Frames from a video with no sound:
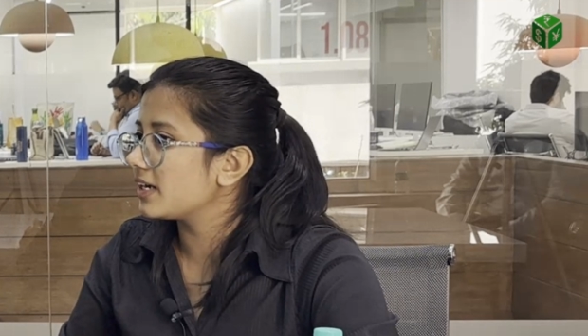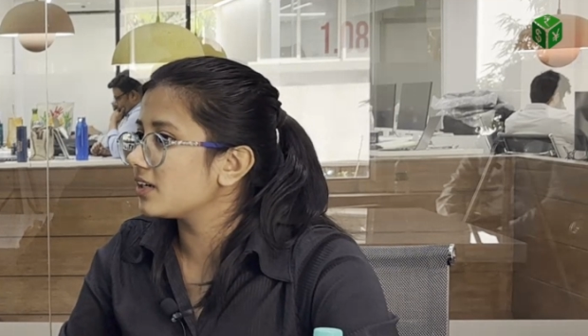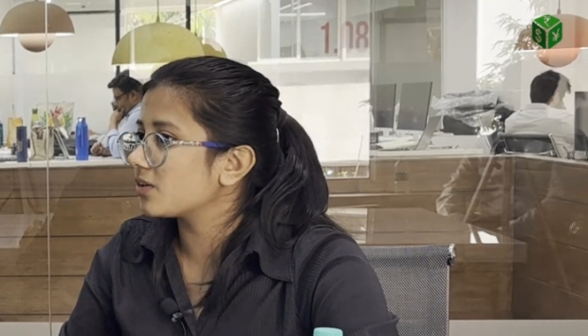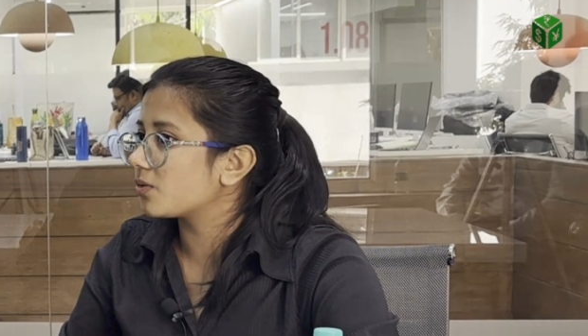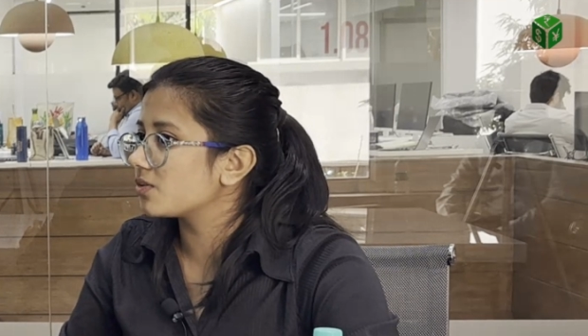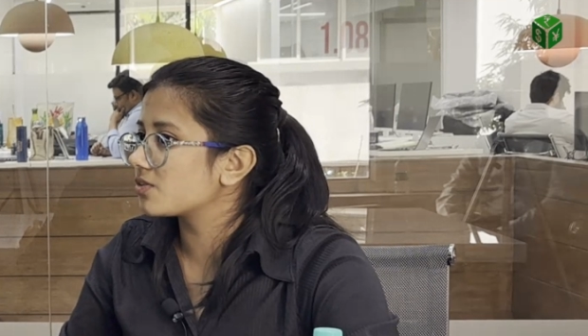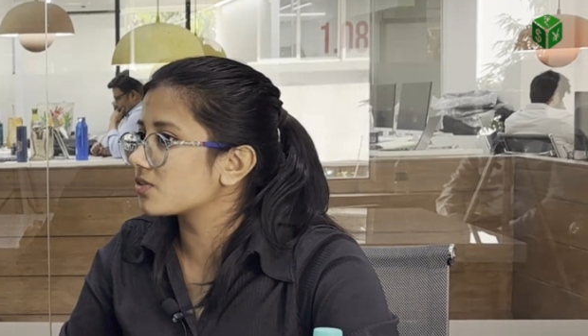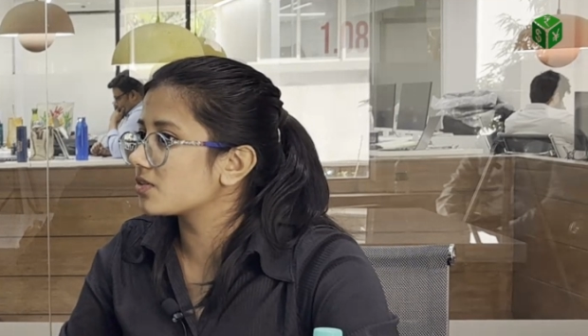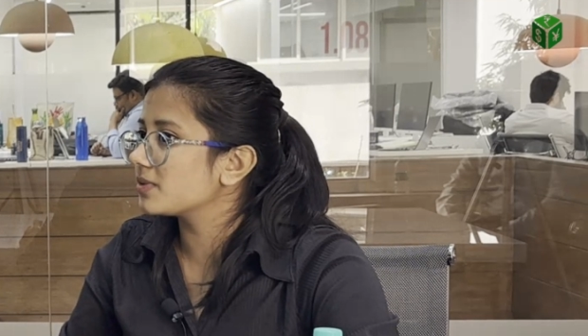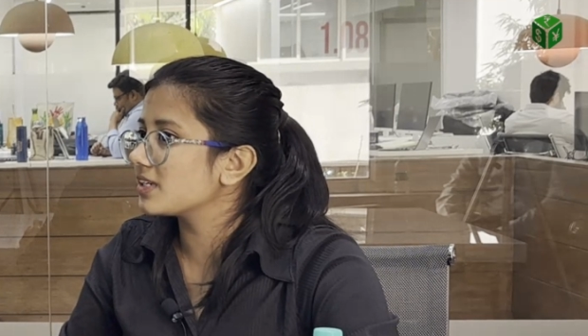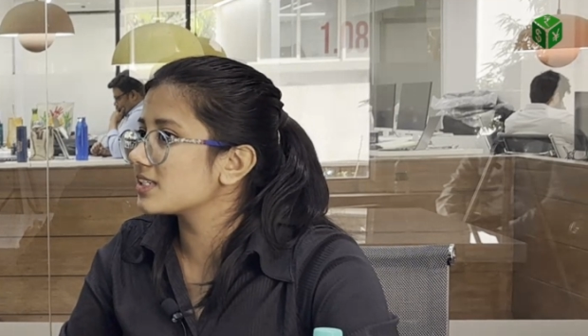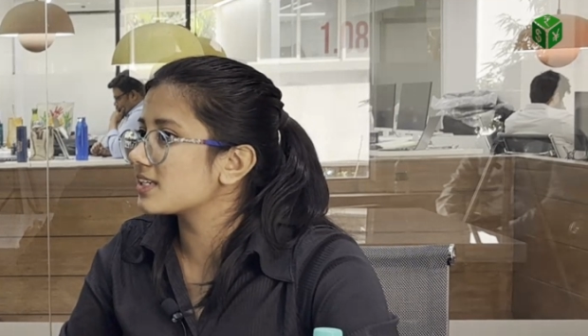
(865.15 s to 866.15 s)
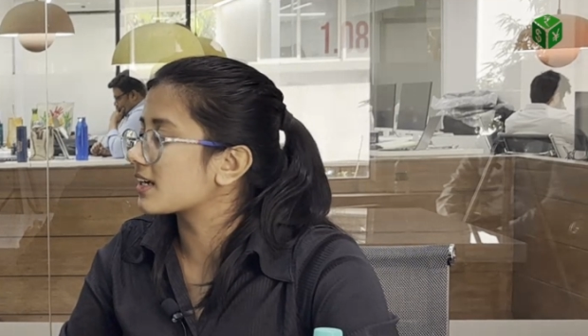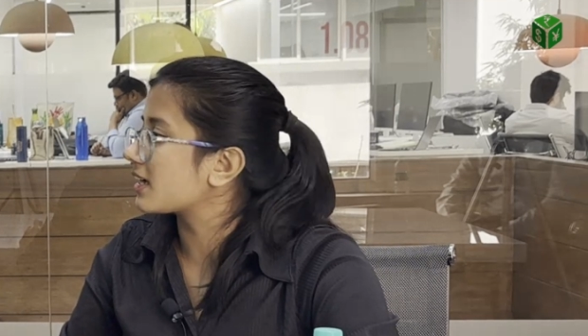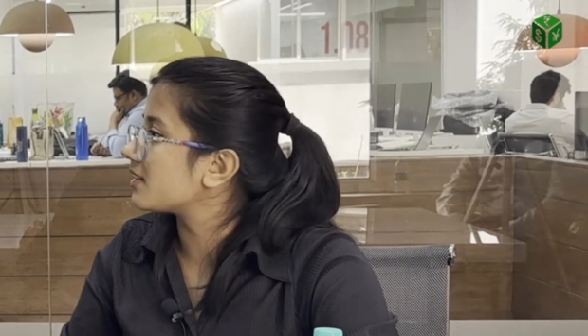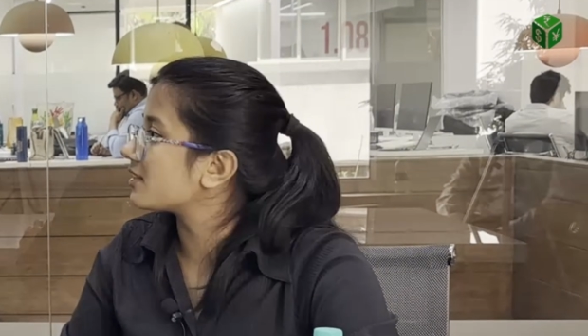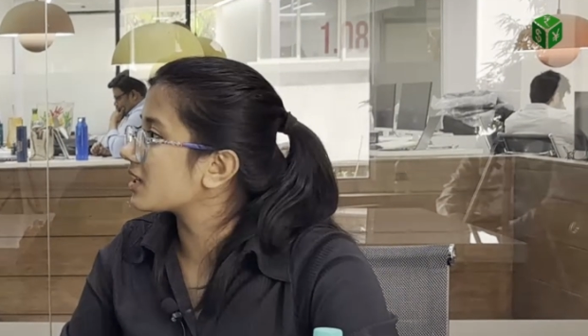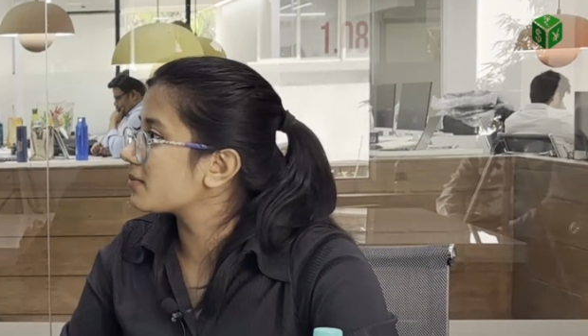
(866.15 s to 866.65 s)
also be
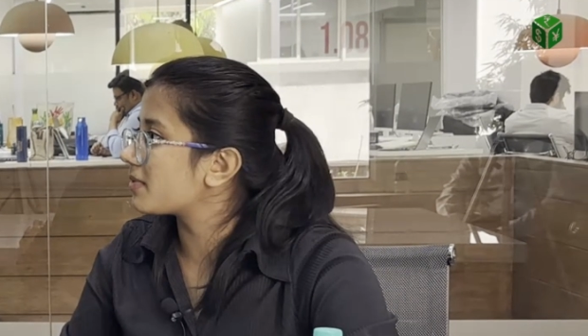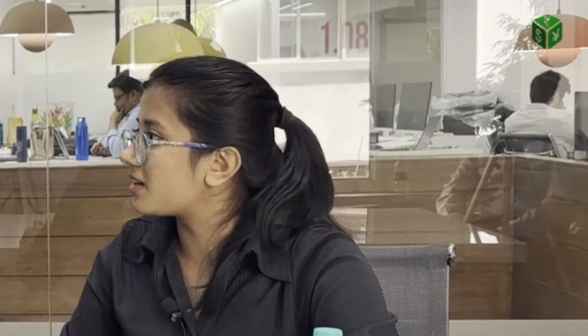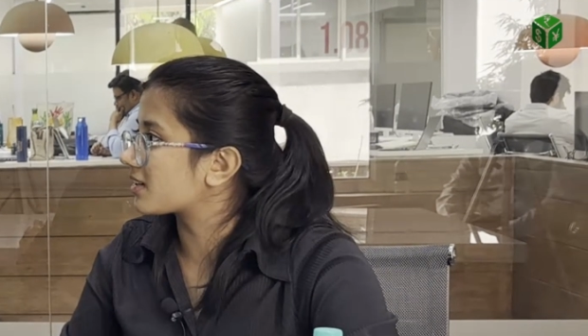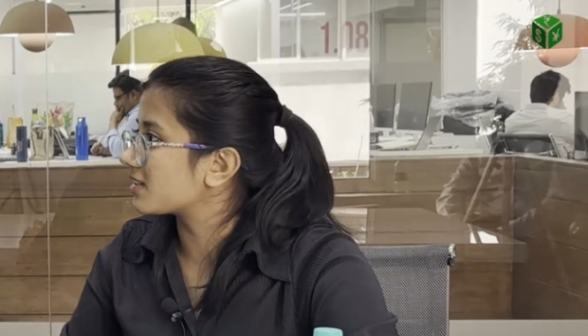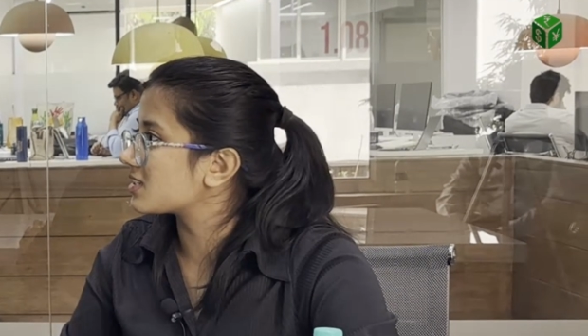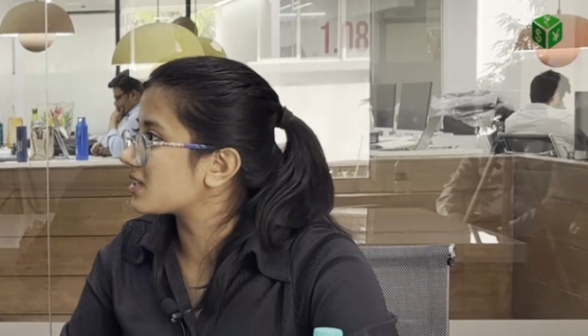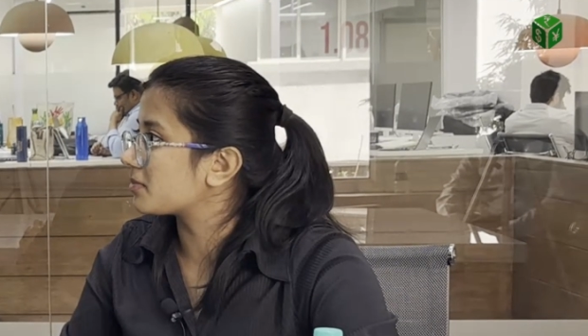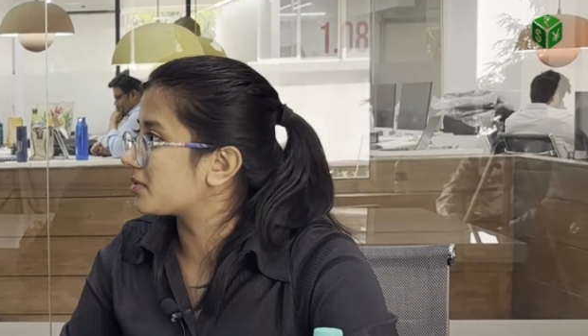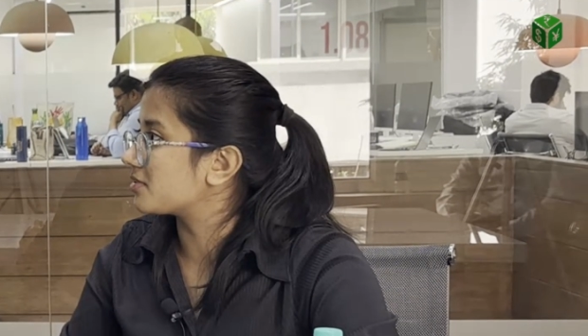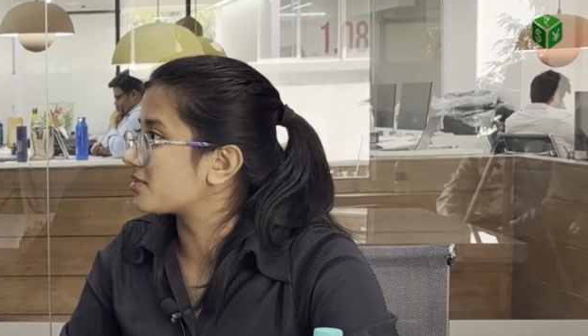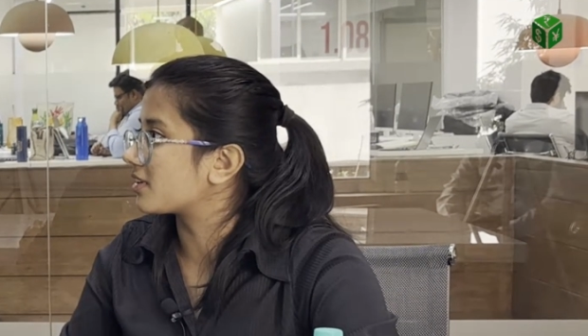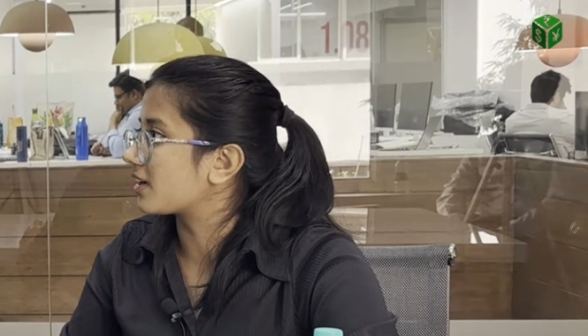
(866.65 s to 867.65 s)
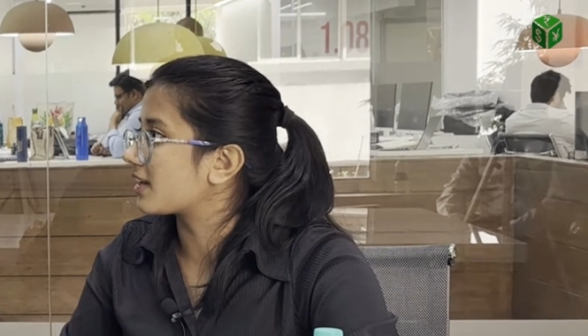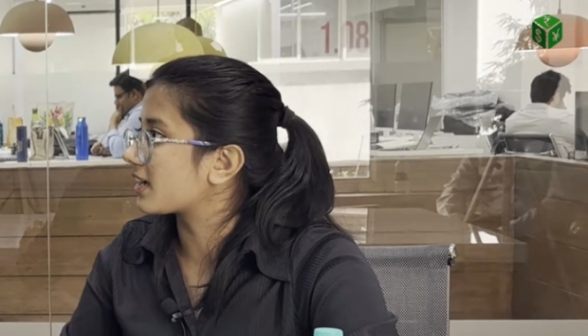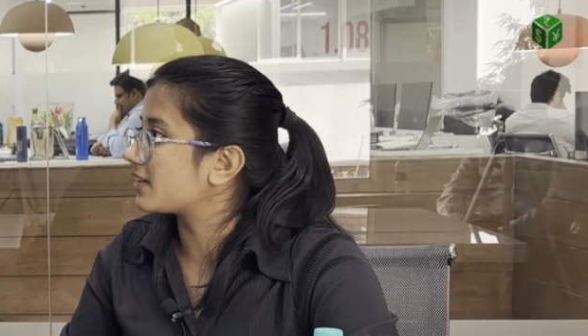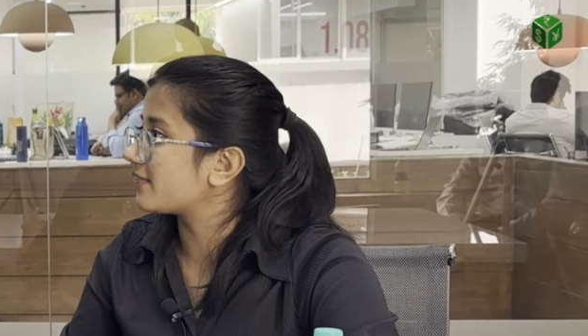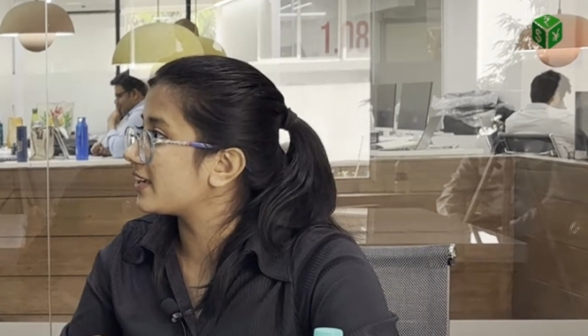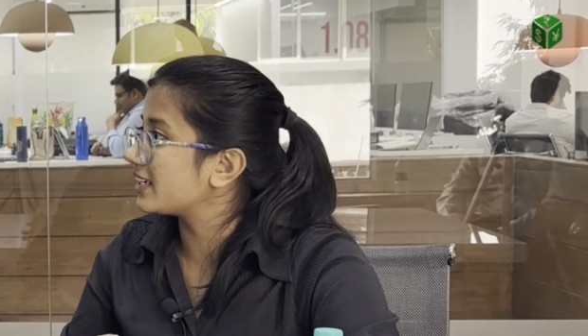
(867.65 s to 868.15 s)
secondary markets emerging, like at
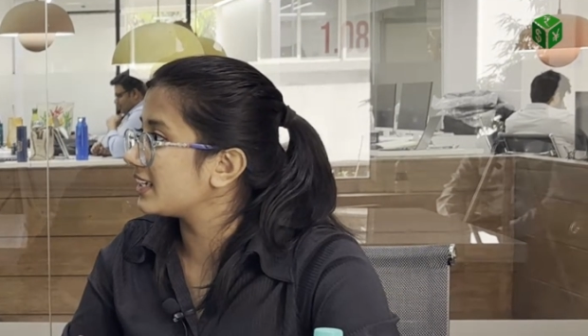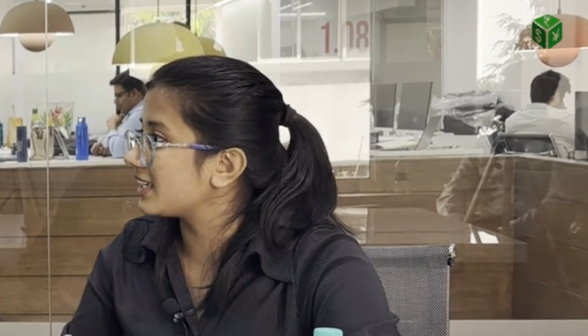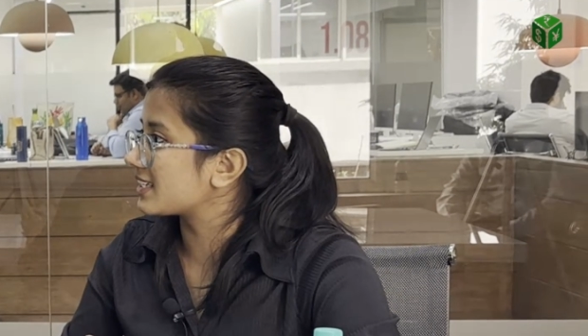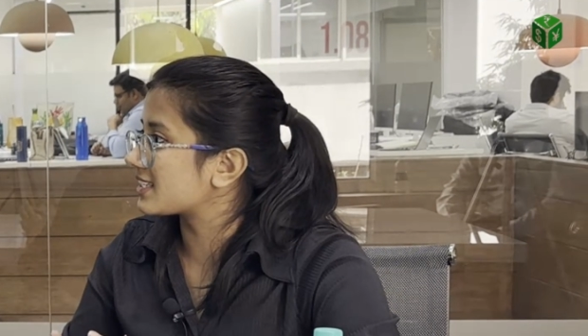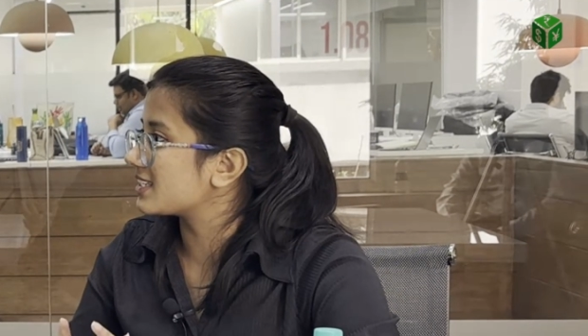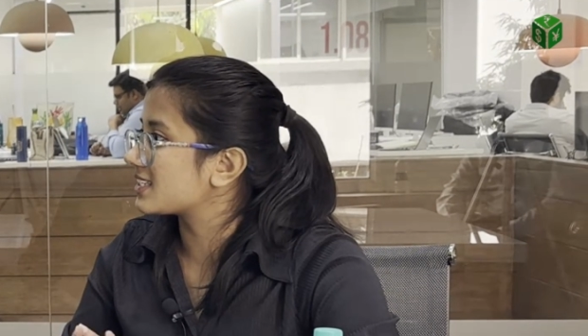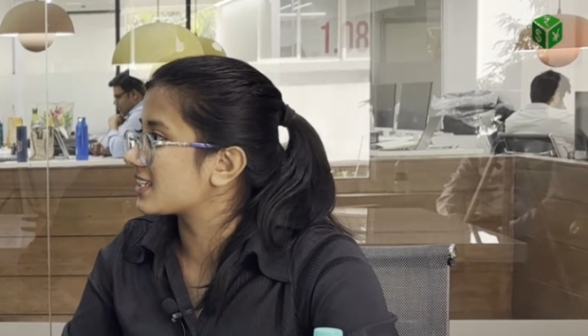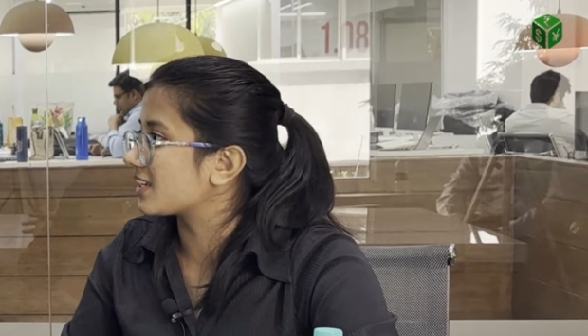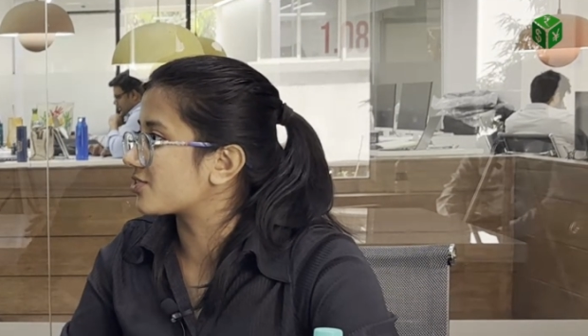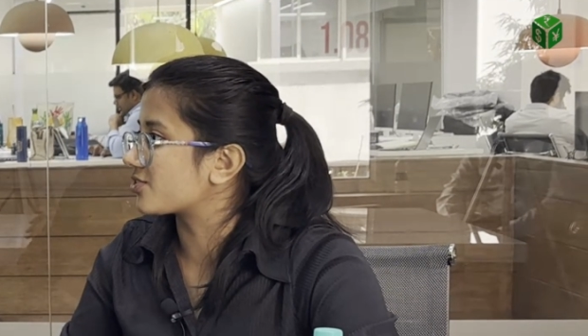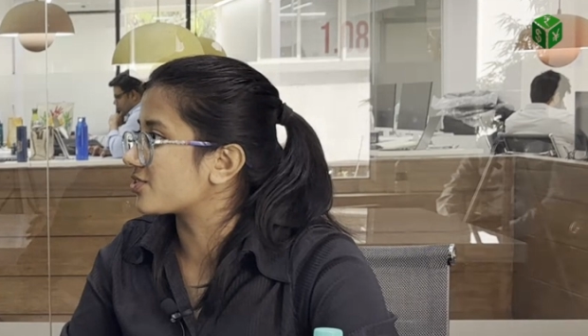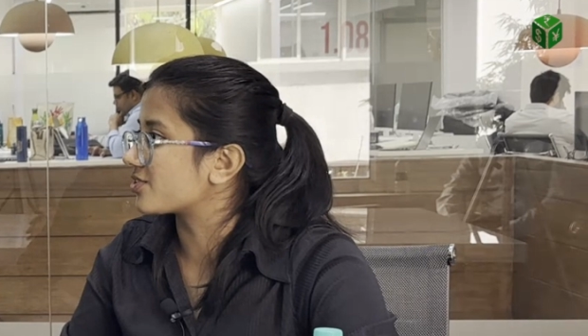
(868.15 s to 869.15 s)
very nascent stages.